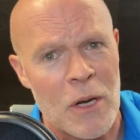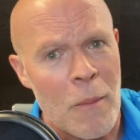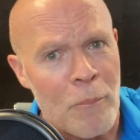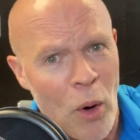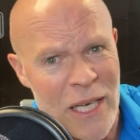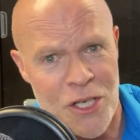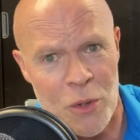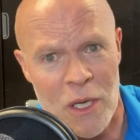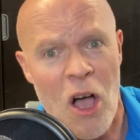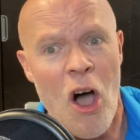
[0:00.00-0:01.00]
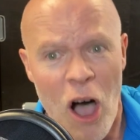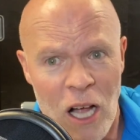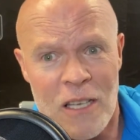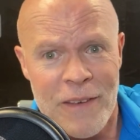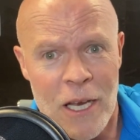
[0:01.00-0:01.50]
I'm gonna point to it
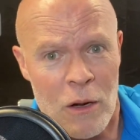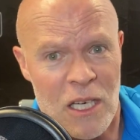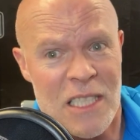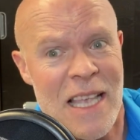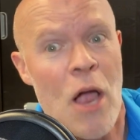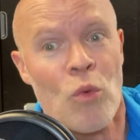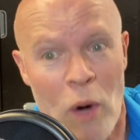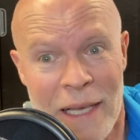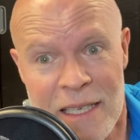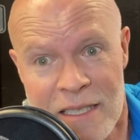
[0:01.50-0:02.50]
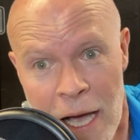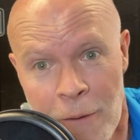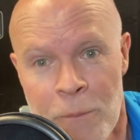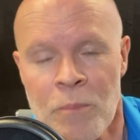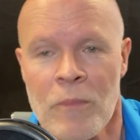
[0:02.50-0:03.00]
on the video. I'm gonna just say, write this
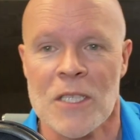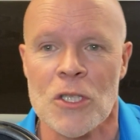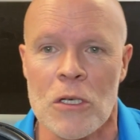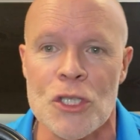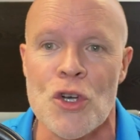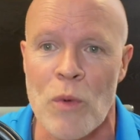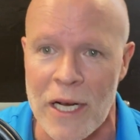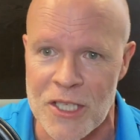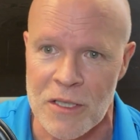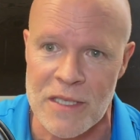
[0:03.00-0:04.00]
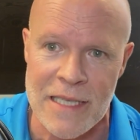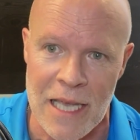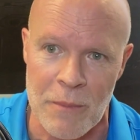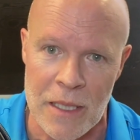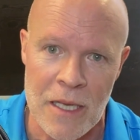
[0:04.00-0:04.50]
down. It's called a directional
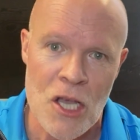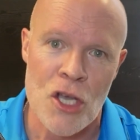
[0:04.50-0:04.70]
statement.